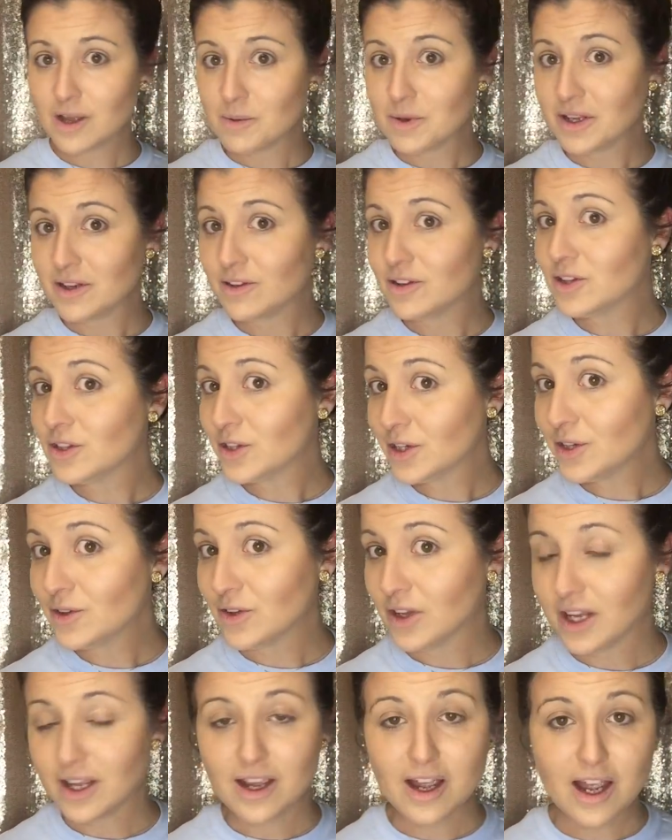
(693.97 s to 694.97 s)
I mean,
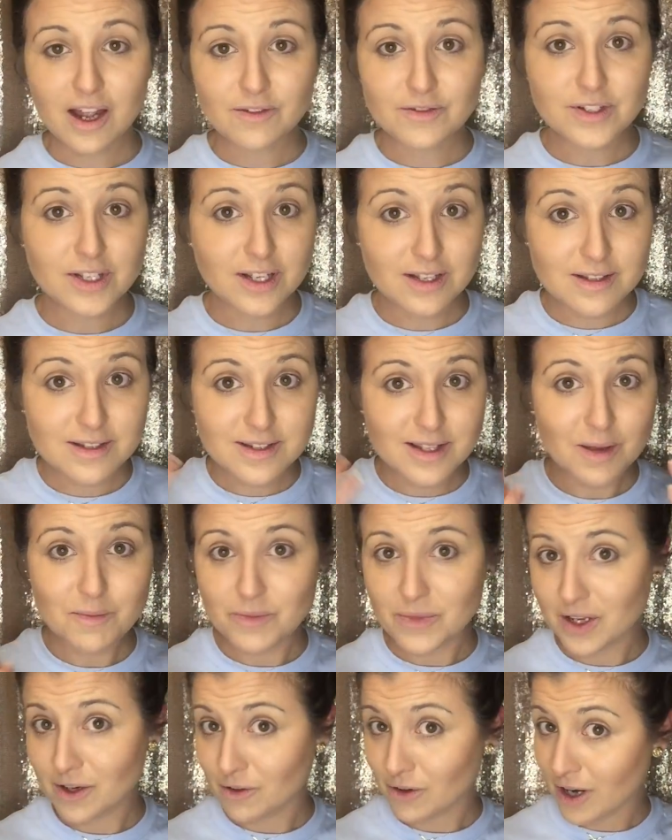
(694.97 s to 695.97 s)
clearly I've done
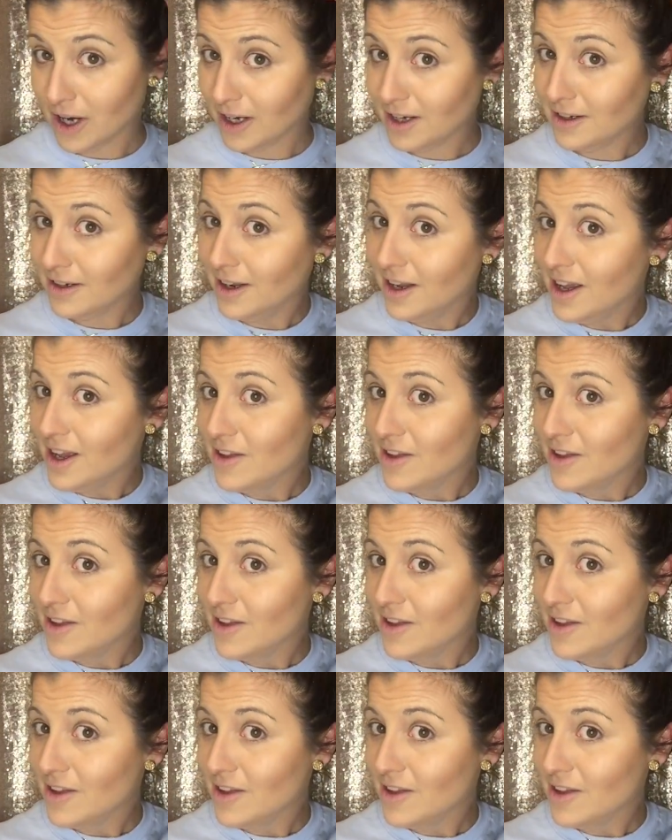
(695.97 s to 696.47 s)
something, right?